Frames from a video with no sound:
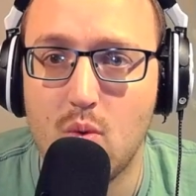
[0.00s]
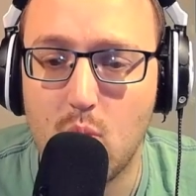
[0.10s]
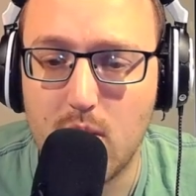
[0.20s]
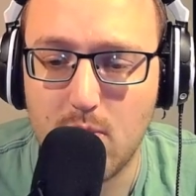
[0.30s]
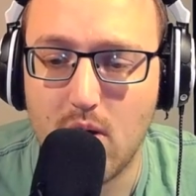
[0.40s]

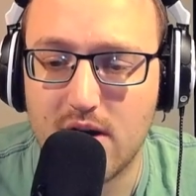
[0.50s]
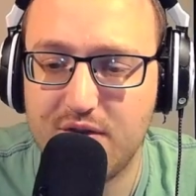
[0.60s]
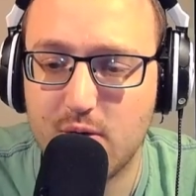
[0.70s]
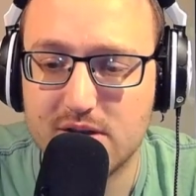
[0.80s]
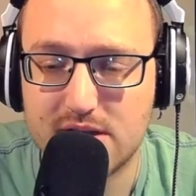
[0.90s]
We want to
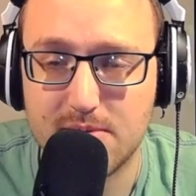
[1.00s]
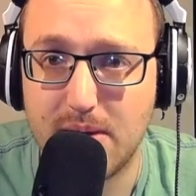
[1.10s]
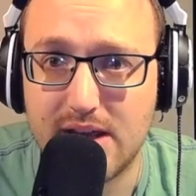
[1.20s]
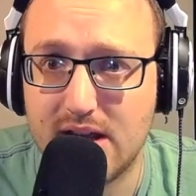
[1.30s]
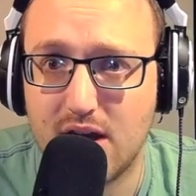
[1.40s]
focus on
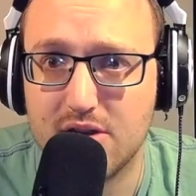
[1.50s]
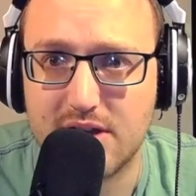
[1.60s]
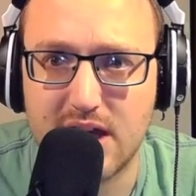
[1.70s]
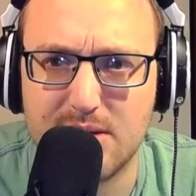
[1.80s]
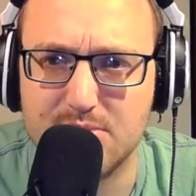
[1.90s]
making other
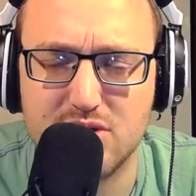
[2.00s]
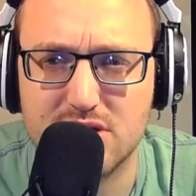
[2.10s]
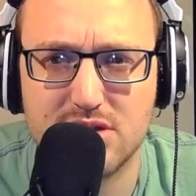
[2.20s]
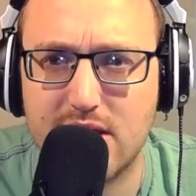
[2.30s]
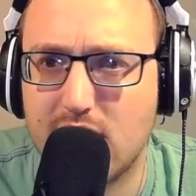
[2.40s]
games
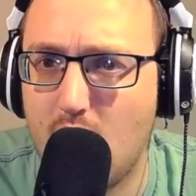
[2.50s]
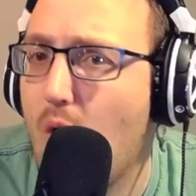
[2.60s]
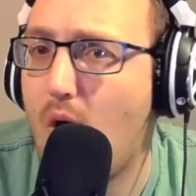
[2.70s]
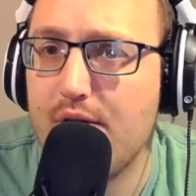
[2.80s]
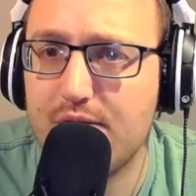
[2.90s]
just like
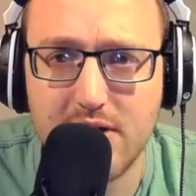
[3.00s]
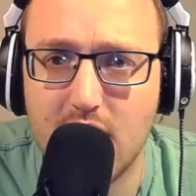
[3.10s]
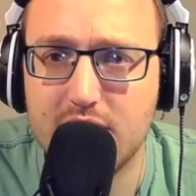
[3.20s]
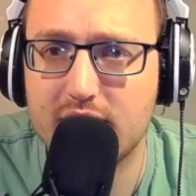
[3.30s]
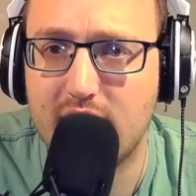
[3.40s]
every
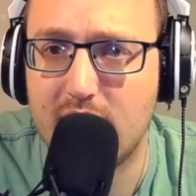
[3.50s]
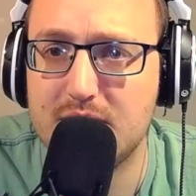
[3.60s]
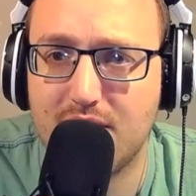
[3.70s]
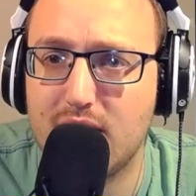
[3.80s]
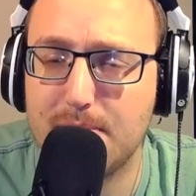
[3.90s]
other game
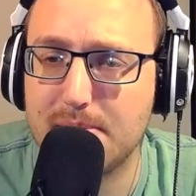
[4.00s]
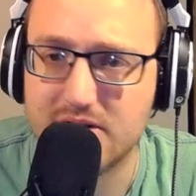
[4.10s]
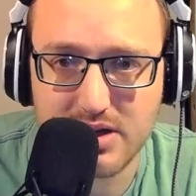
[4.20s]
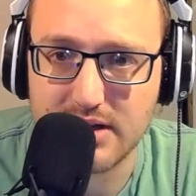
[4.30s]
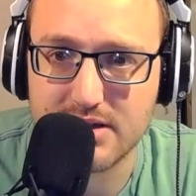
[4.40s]
developer
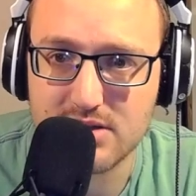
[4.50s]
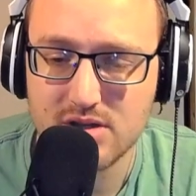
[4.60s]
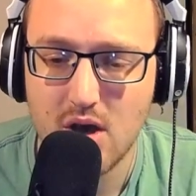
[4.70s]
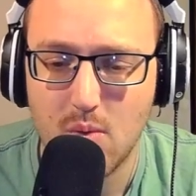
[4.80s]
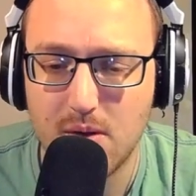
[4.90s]
does.
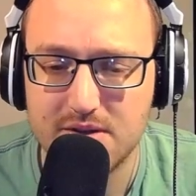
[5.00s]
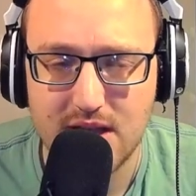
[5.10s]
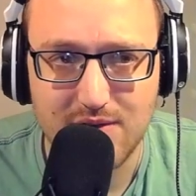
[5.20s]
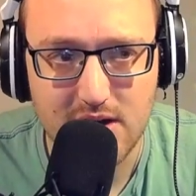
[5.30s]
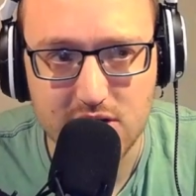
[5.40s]
Once
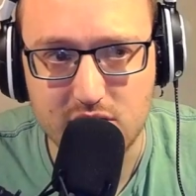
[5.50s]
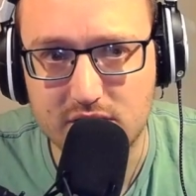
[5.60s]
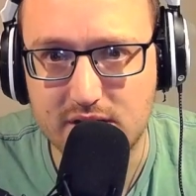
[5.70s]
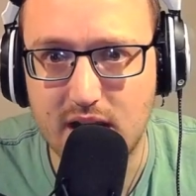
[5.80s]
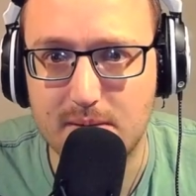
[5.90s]
they've got a
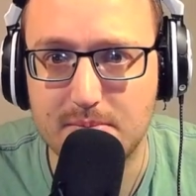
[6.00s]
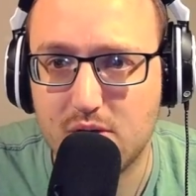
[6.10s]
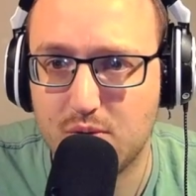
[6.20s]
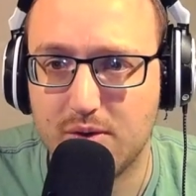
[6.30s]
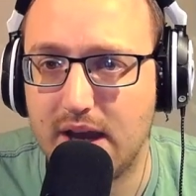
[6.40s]
good game, they
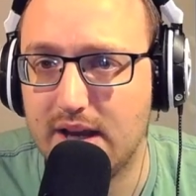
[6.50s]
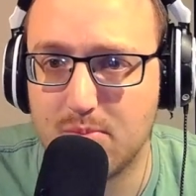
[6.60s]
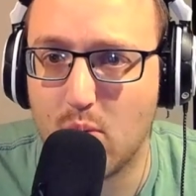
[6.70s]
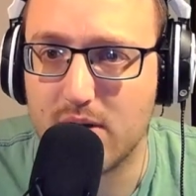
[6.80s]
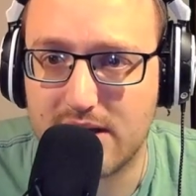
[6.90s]
create
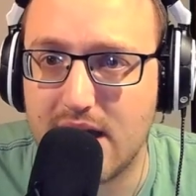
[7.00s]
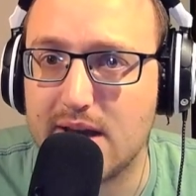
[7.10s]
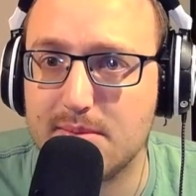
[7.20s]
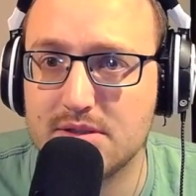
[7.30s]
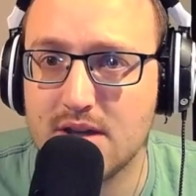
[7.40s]
more
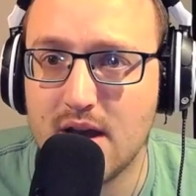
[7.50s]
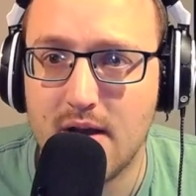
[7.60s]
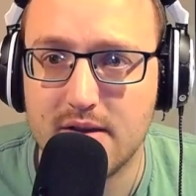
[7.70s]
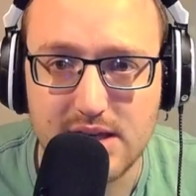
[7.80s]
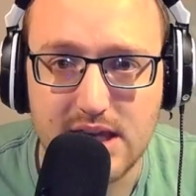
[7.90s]
games
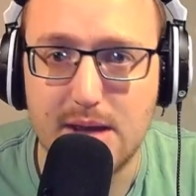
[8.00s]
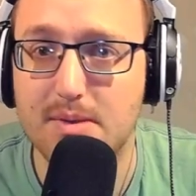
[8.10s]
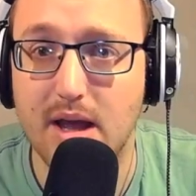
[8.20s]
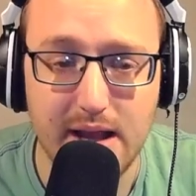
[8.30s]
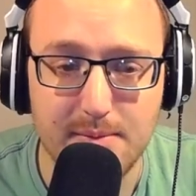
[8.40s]
to keep
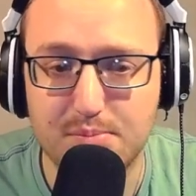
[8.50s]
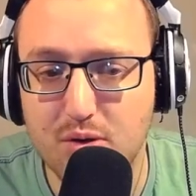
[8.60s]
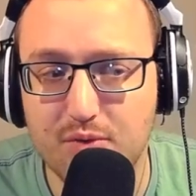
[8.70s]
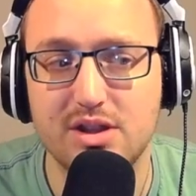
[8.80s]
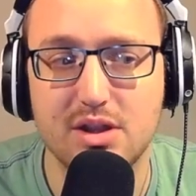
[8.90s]

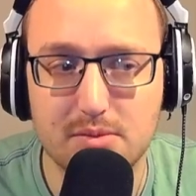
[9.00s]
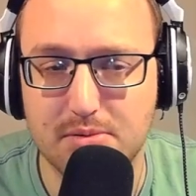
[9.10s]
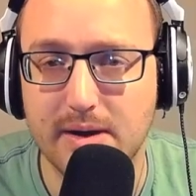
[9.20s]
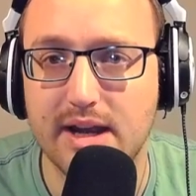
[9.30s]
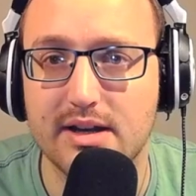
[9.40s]
improving their
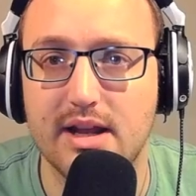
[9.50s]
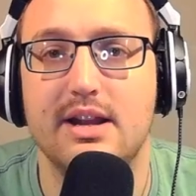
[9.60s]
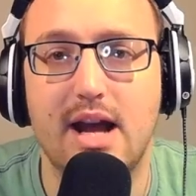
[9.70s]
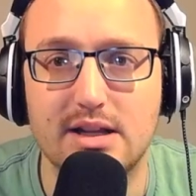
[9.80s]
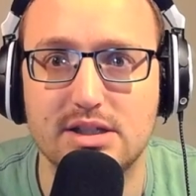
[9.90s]
brand
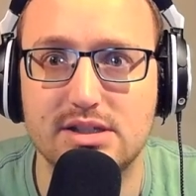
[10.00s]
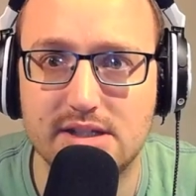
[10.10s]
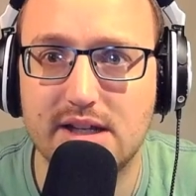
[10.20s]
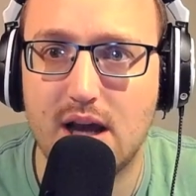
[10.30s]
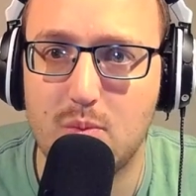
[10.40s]
and not just
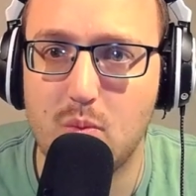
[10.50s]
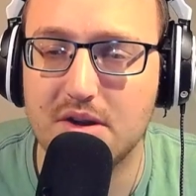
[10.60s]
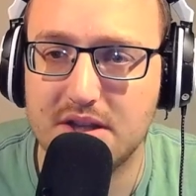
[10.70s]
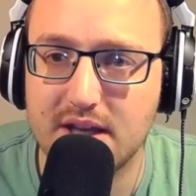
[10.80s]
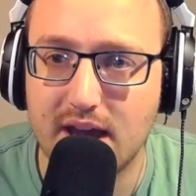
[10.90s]
sitting on
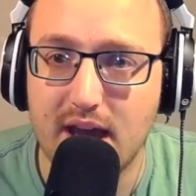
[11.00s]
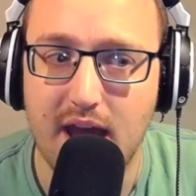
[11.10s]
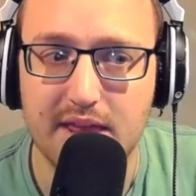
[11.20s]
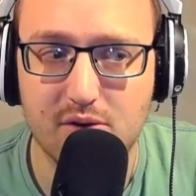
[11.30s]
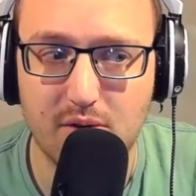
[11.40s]
one thing,
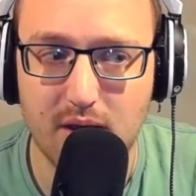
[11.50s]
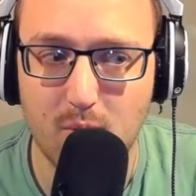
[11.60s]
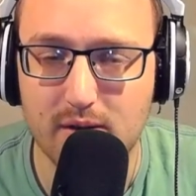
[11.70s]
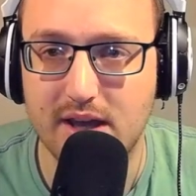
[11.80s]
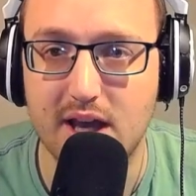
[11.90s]
and they create
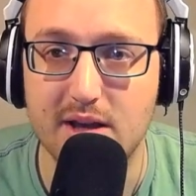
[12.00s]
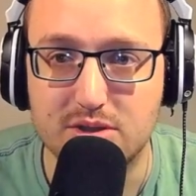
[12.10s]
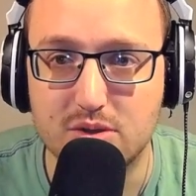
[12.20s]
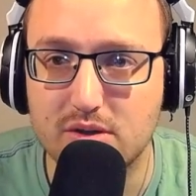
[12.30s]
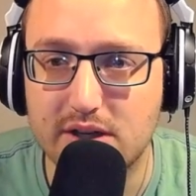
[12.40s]
more
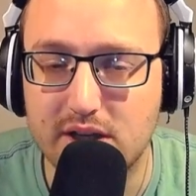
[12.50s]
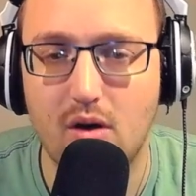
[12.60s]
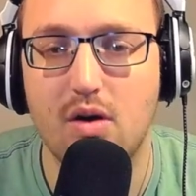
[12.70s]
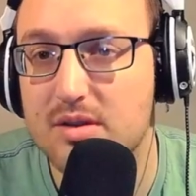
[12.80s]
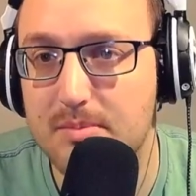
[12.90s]
games. You look at
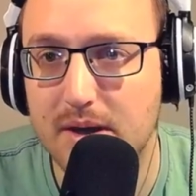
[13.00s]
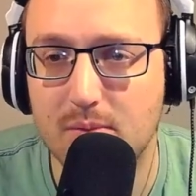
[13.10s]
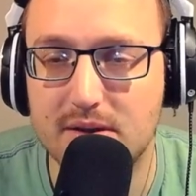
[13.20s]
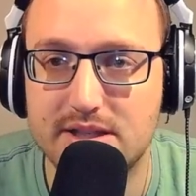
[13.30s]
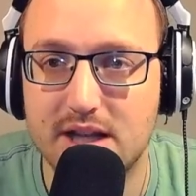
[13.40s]
all the big
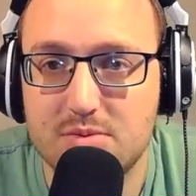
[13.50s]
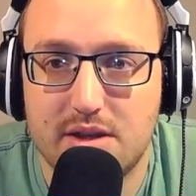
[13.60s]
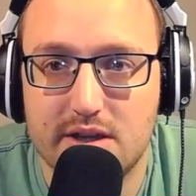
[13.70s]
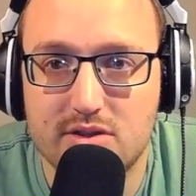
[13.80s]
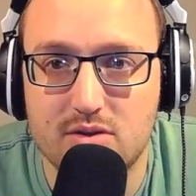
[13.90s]
ones, that's what
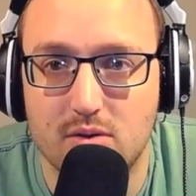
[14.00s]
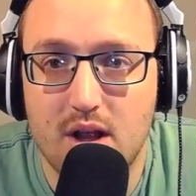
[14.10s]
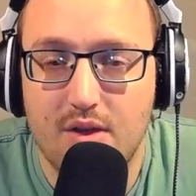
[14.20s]
they do.